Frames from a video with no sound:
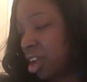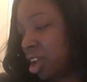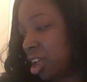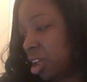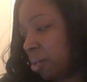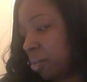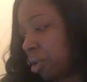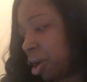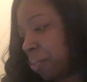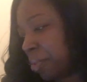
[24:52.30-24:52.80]

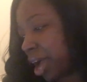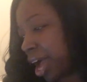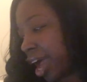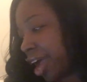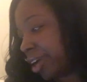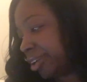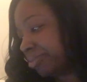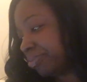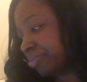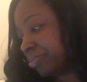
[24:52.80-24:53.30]
Boy,
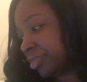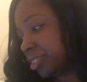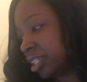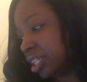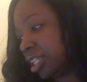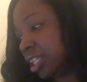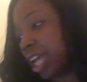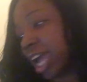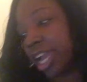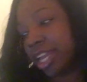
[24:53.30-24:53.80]
bye.
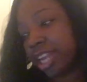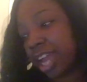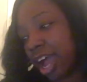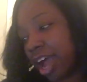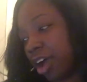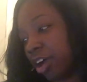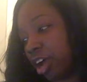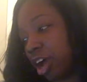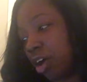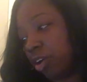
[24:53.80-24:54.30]
Like,
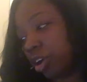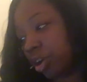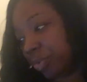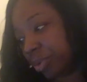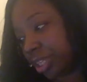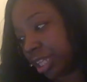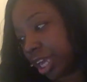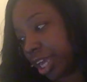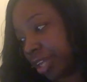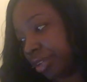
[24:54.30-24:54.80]
nah, going on
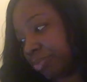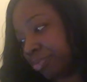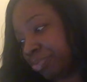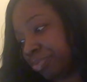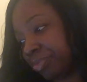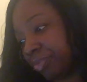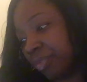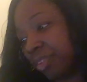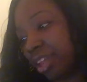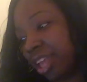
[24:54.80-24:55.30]
with that.
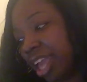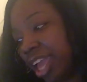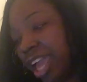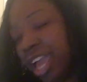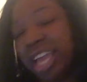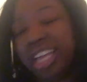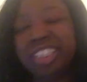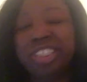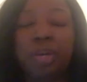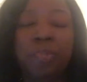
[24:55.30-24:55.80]

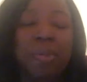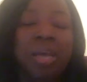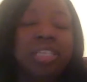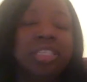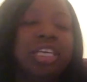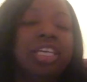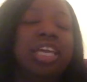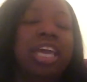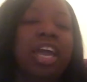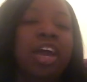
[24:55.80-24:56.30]
And so
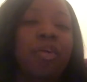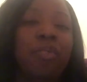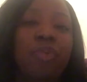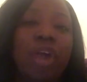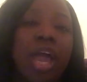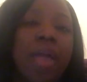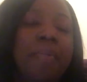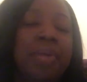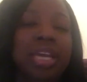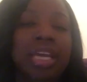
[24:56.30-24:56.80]
basically, yeah,
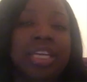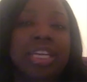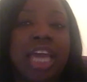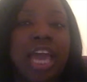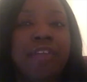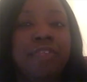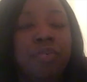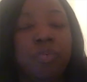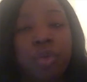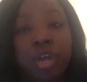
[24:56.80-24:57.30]
Raymond and
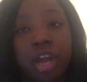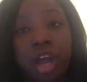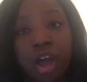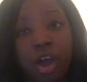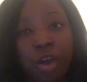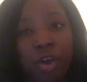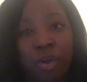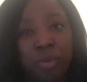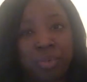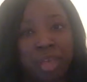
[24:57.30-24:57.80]
David went
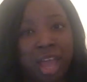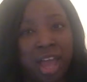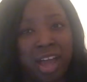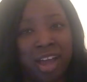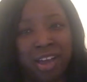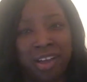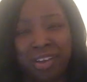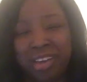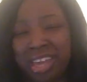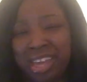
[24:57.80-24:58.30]
home,
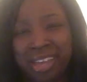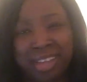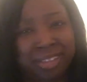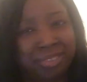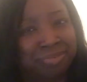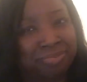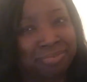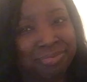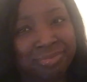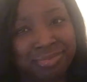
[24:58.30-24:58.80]
y'all.
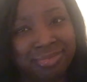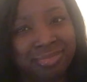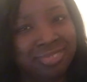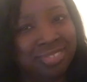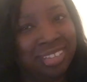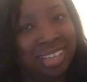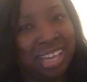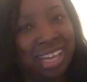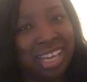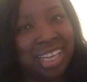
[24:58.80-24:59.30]
And
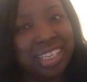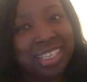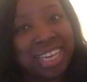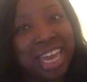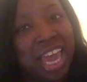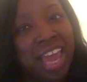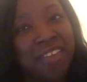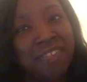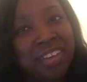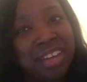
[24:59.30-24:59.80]

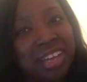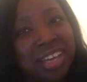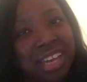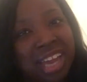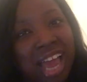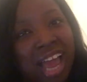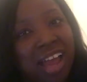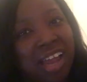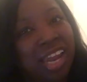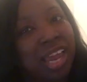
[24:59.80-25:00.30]
David,
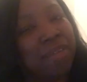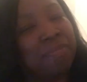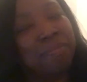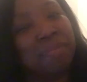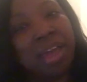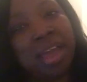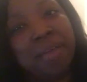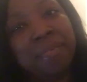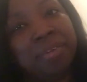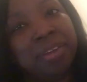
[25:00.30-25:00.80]
I
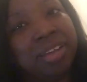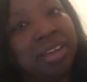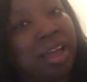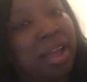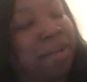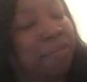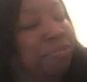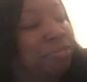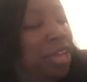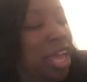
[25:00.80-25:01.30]

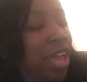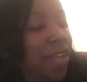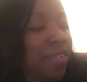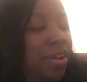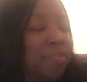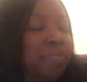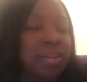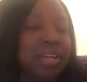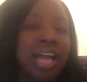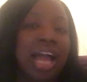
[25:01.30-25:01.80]

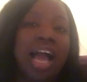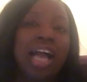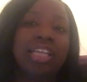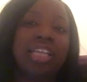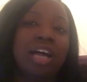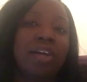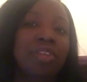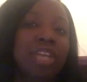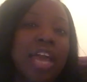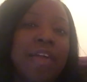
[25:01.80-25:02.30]

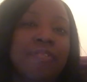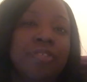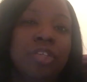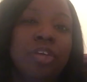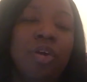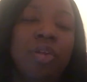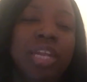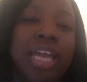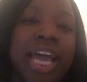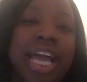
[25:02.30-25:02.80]
thought David was
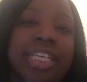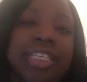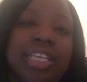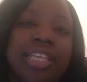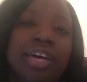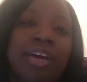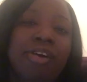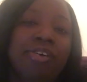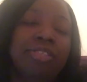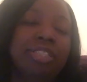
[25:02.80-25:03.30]
gonna last a
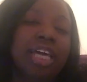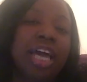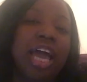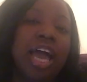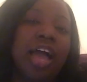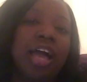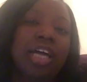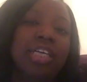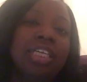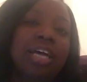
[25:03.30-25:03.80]
long
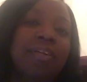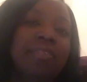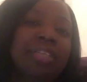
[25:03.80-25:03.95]
time, because I was